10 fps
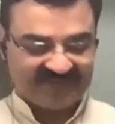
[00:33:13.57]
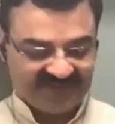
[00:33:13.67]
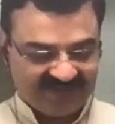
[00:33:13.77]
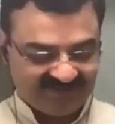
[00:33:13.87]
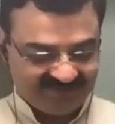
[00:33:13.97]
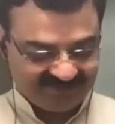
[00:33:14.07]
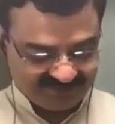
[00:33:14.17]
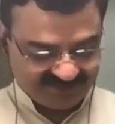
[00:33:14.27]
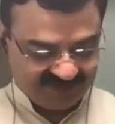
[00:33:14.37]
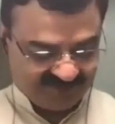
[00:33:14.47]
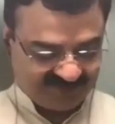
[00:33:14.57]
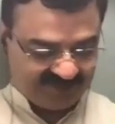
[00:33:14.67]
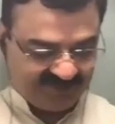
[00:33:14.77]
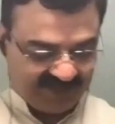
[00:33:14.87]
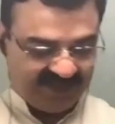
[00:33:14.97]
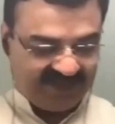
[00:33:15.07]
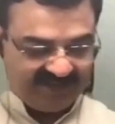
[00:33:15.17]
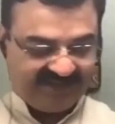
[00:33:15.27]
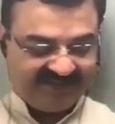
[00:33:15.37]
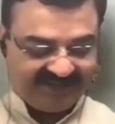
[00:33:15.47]
Yeah, very important
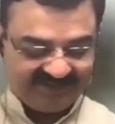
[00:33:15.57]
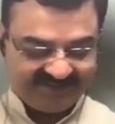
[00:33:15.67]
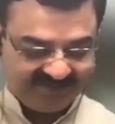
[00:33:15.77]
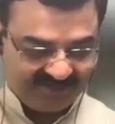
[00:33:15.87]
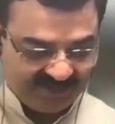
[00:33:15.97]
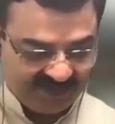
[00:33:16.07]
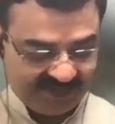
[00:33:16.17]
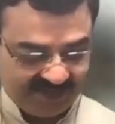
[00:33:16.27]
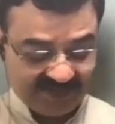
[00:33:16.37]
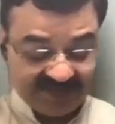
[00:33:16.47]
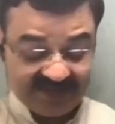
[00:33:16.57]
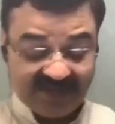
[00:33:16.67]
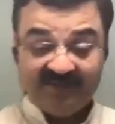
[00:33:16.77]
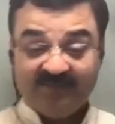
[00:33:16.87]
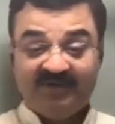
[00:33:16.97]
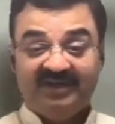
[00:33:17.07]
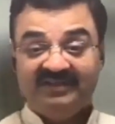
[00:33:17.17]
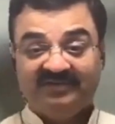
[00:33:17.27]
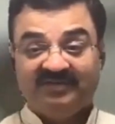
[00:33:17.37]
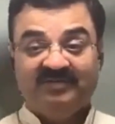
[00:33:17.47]
prioritization. I hope
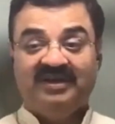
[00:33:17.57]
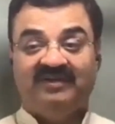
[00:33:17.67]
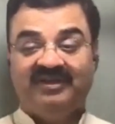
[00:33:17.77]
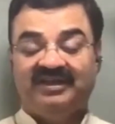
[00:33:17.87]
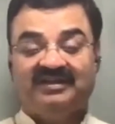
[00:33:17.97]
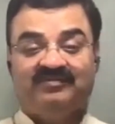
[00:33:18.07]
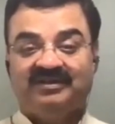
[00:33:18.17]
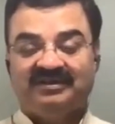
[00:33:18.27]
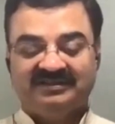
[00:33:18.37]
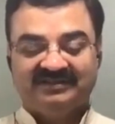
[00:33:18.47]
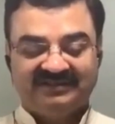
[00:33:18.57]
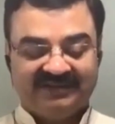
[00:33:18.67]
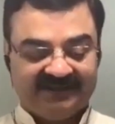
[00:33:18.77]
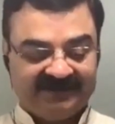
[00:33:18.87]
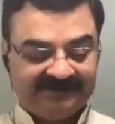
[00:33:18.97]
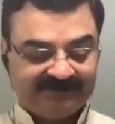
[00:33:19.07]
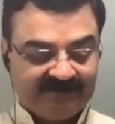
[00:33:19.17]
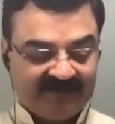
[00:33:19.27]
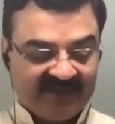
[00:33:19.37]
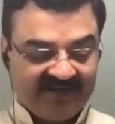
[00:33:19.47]
audience you would be loving it, because the
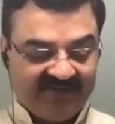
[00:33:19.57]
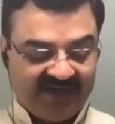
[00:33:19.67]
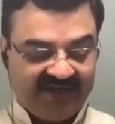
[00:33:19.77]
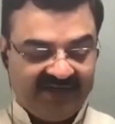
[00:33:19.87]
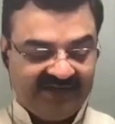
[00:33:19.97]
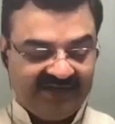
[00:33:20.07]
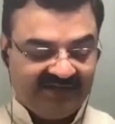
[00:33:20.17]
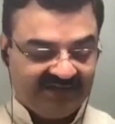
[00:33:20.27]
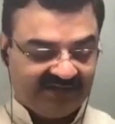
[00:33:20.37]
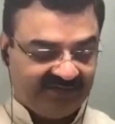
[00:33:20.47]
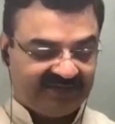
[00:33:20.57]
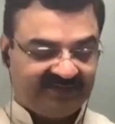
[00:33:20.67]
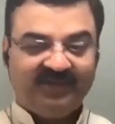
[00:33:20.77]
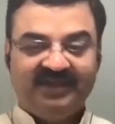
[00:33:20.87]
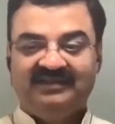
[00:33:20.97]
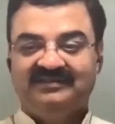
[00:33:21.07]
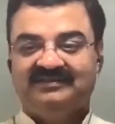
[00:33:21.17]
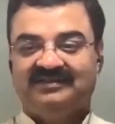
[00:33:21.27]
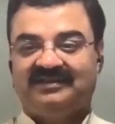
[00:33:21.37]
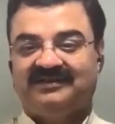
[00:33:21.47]
variety of
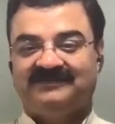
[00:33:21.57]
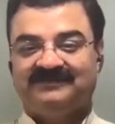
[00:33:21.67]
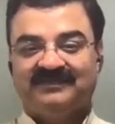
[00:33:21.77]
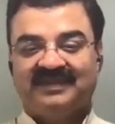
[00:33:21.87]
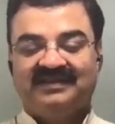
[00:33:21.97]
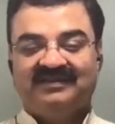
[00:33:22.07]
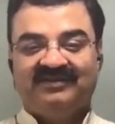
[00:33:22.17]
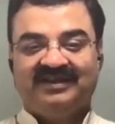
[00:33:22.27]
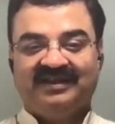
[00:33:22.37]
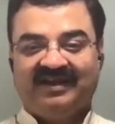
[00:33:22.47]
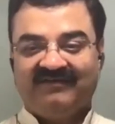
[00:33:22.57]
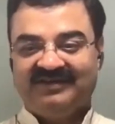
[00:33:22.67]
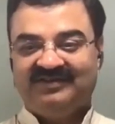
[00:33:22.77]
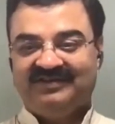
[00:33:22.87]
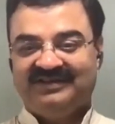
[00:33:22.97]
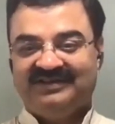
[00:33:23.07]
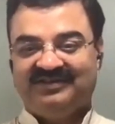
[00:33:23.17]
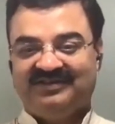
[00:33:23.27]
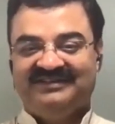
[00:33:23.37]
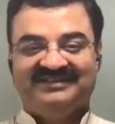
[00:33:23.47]
experience we are having in
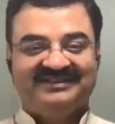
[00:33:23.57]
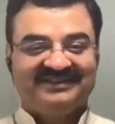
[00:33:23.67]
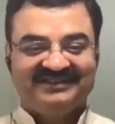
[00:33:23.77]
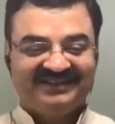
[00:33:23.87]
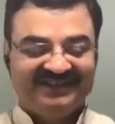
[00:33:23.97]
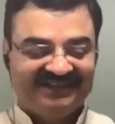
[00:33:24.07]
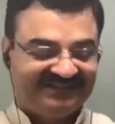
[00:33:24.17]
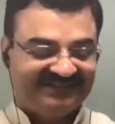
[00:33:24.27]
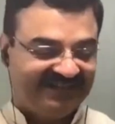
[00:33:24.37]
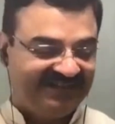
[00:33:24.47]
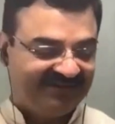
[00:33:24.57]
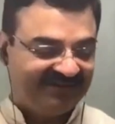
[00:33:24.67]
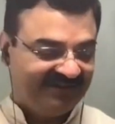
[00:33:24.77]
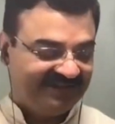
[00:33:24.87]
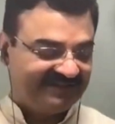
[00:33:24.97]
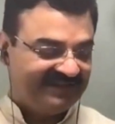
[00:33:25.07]
today's discussion is really good, where